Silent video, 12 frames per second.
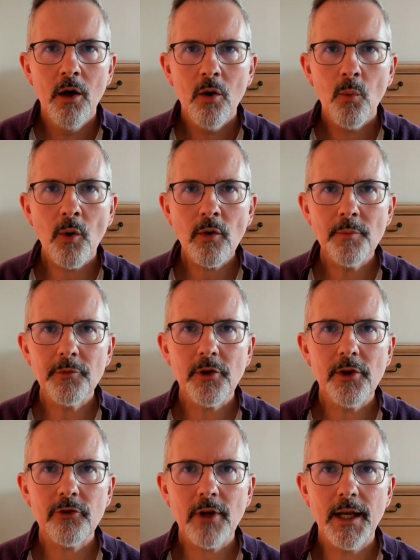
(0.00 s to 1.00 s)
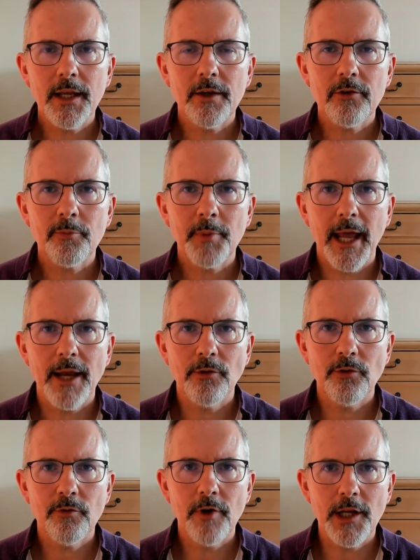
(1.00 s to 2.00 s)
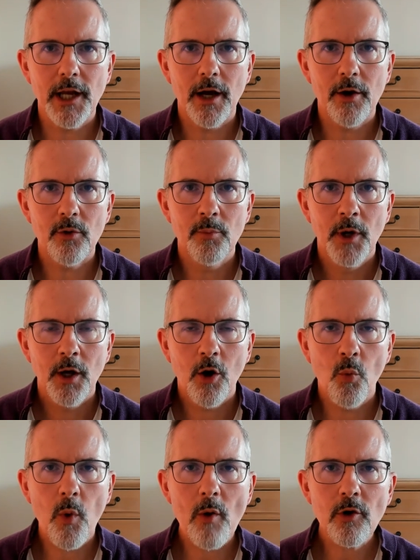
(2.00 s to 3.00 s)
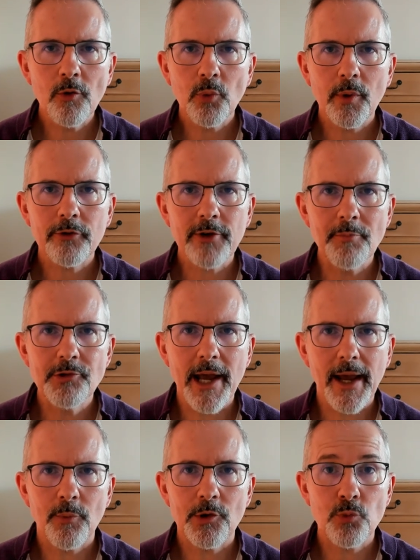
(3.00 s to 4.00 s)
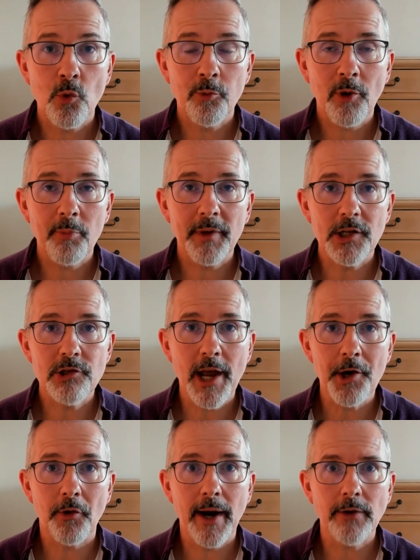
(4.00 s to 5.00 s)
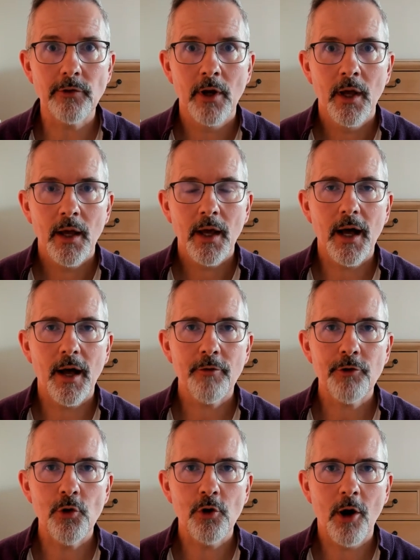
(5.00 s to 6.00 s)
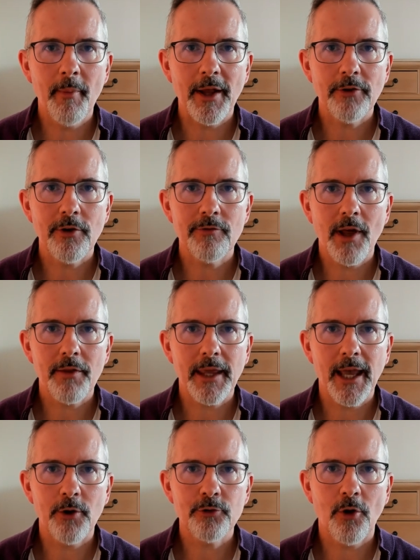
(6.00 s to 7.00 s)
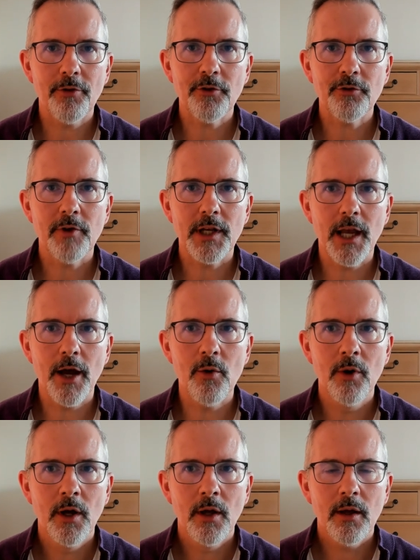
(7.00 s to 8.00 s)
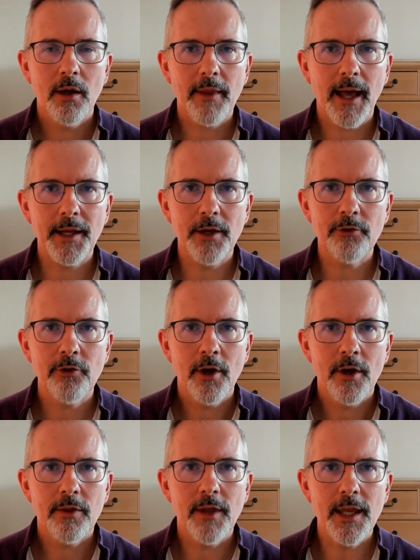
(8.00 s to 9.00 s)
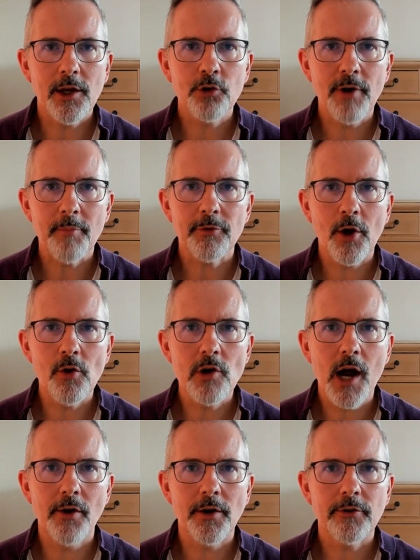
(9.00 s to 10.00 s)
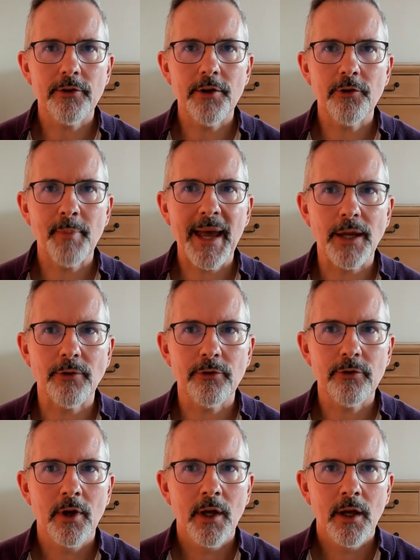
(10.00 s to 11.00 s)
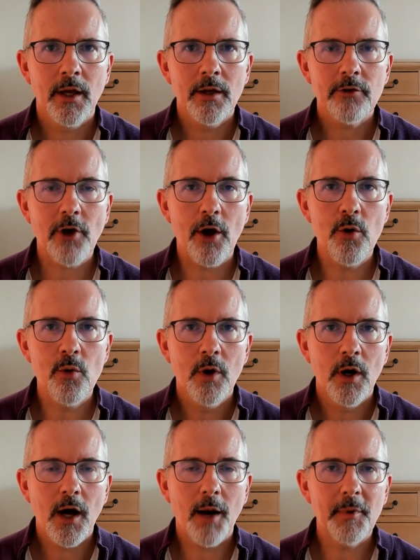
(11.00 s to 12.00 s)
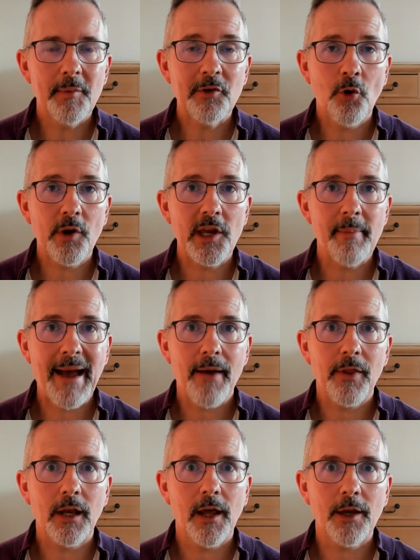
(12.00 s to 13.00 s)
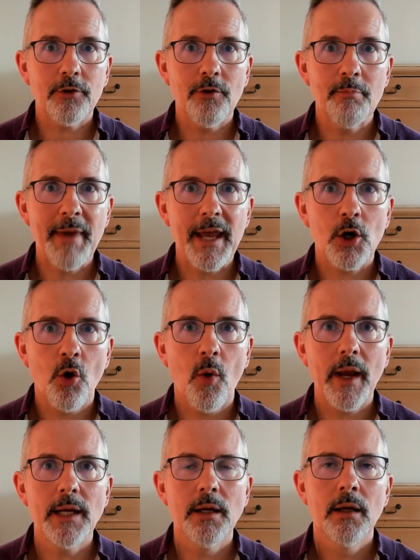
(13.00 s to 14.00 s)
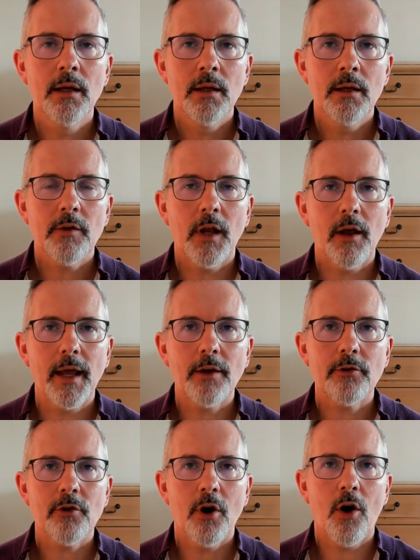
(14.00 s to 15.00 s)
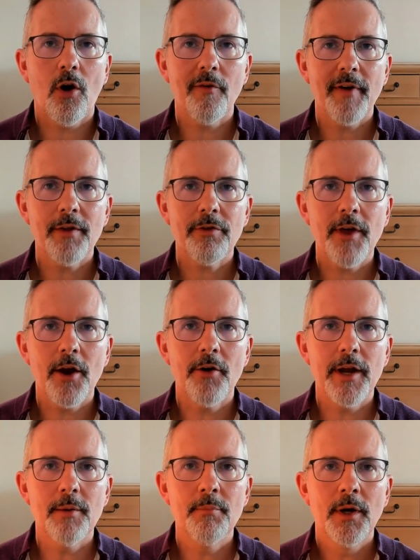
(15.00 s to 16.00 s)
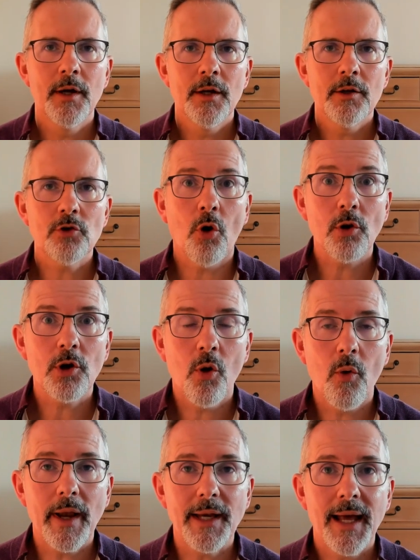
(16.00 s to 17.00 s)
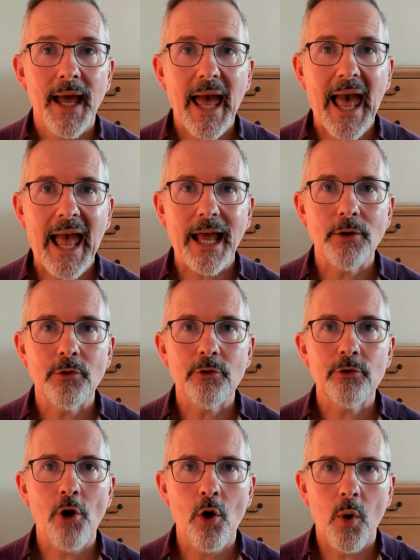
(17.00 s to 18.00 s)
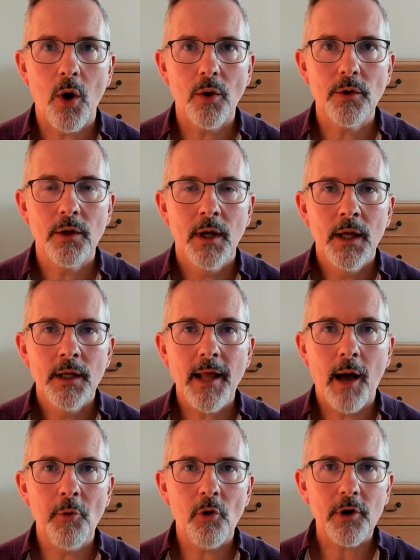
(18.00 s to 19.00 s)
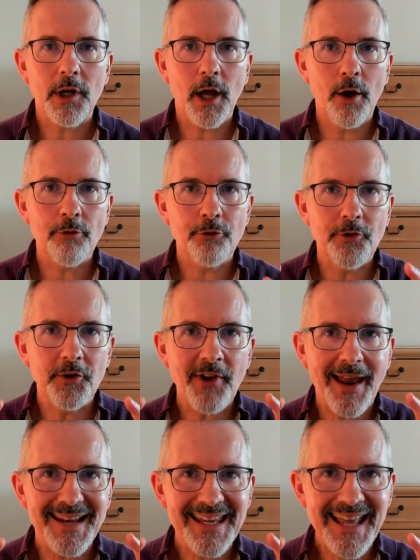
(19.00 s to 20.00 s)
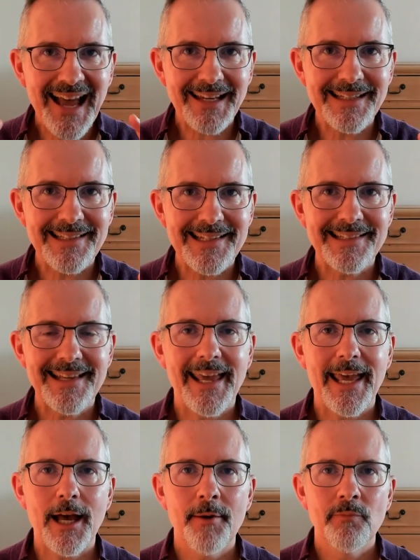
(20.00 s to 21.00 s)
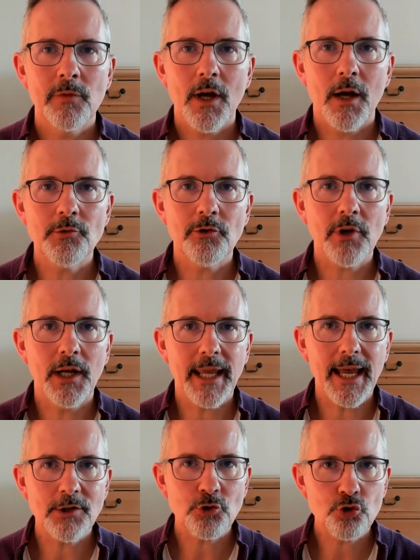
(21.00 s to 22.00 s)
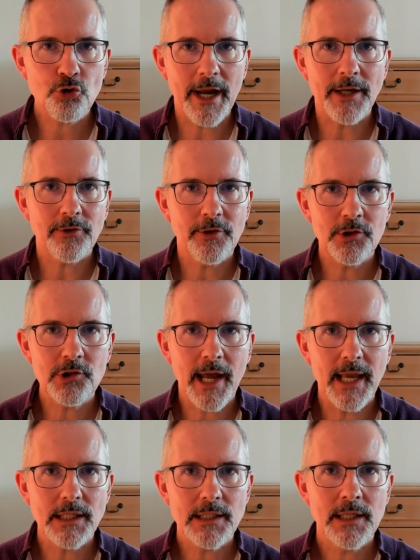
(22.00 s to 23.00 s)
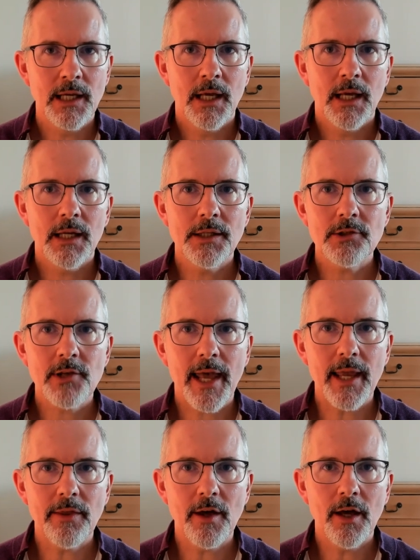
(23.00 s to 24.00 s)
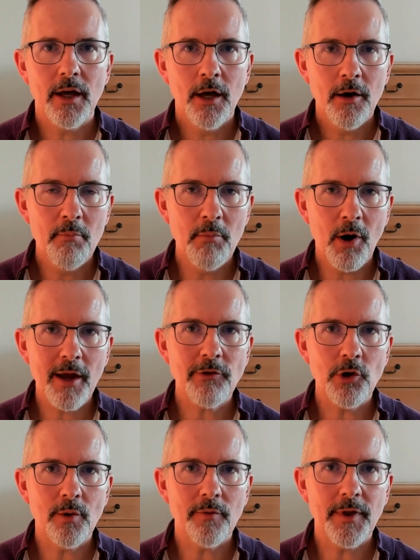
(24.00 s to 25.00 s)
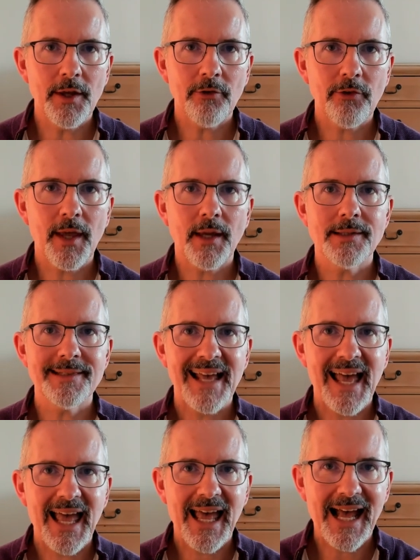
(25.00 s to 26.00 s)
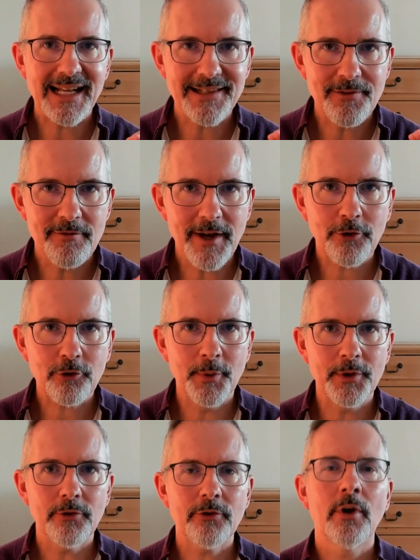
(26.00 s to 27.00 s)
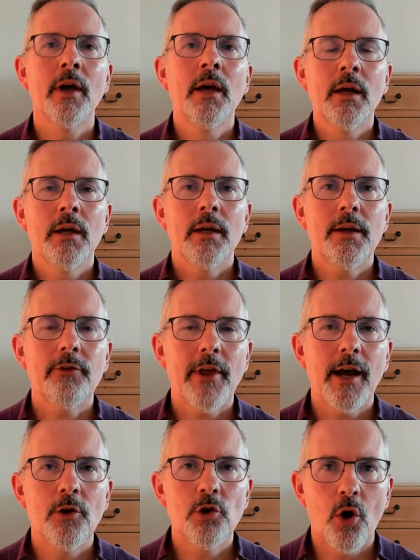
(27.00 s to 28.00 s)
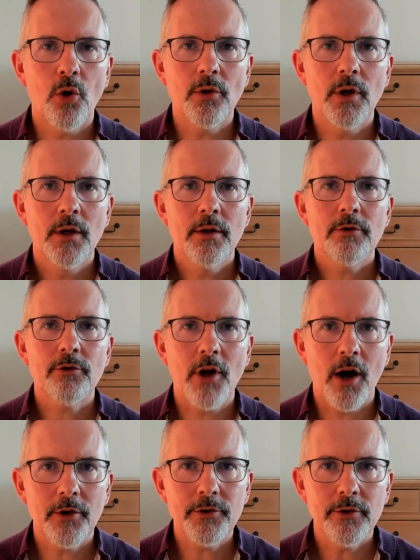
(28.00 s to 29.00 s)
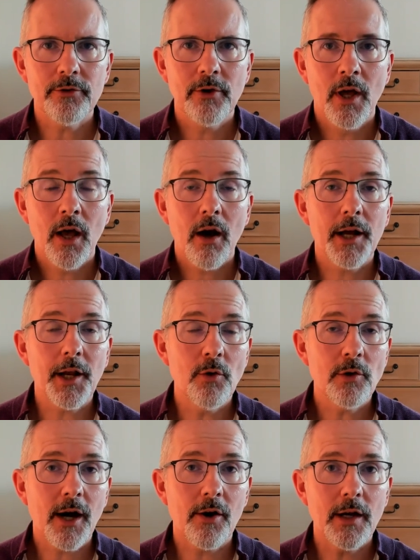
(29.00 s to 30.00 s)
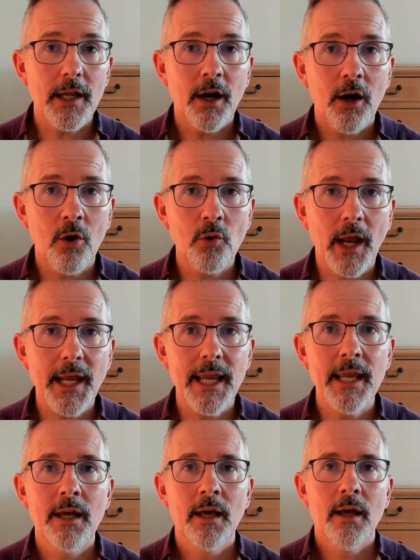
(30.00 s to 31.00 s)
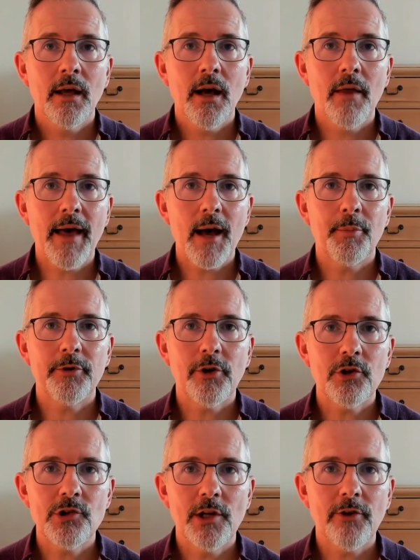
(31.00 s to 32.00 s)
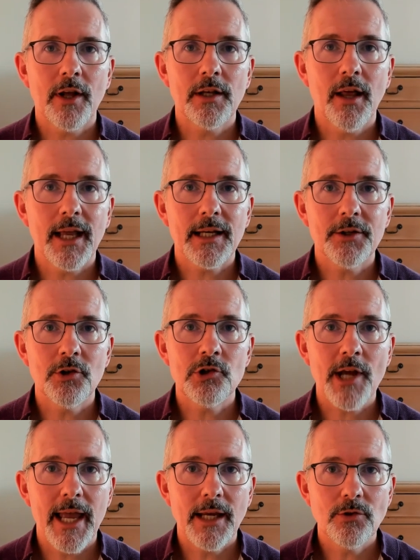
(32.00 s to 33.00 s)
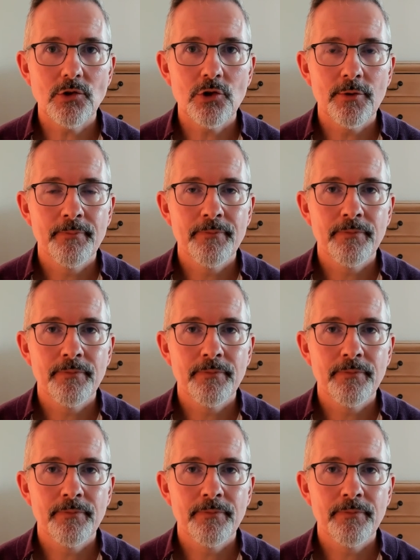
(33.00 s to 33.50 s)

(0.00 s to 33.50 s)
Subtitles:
Welcome to the Skillic Explains video, and welcome to a subject which will probably generate a few comments, if nothing else, on this video, and that is the cryptocurrency space. So I'm going to be talking about the likes of Bitcoin, the likes of Ethereum, Dogecoin, and so on. Now, I'm not going to go through the technicalities here. I'm just going to get straight to the chase and say that my view of these things as investments is they are non-starters. I don't currently hold any, and that position is unlikely to change.